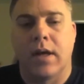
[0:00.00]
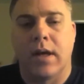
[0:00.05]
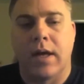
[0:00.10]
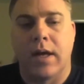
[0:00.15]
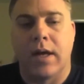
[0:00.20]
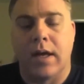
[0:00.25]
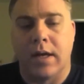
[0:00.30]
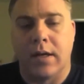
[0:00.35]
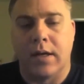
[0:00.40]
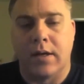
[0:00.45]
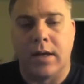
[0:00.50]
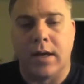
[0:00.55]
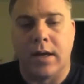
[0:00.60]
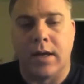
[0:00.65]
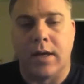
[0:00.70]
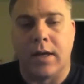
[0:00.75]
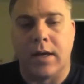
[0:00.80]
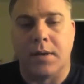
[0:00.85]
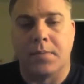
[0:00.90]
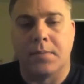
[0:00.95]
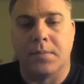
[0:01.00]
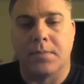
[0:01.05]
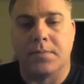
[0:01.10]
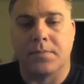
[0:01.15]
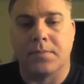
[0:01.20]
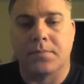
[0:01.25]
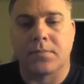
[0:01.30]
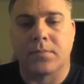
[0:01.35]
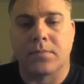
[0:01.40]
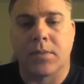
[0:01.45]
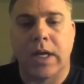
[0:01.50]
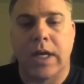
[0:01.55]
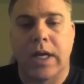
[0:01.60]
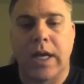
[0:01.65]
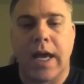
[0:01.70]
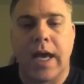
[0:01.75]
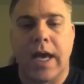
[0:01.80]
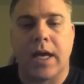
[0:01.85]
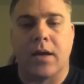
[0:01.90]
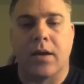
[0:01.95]
And It
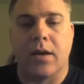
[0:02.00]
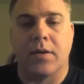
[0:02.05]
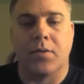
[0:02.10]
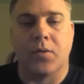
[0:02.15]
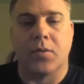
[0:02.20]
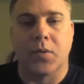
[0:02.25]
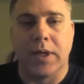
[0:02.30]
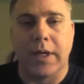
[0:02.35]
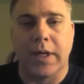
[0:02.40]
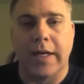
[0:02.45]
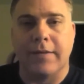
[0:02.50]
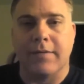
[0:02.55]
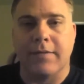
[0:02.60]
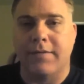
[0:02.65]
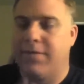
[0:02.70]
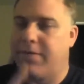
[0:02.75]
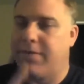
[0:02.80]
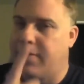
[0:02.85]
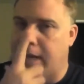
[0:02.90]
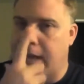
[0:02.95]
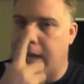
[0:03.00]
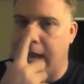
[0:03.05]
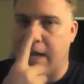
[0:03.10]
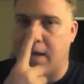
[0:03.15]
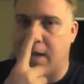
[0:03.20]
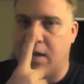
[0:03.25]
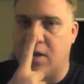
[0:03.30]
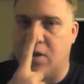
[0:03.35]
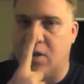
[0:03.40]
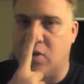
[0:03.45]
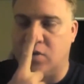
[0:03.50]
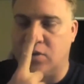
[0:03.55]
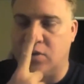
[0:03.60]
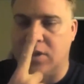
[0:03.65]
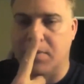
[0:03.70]
had a really flat nose.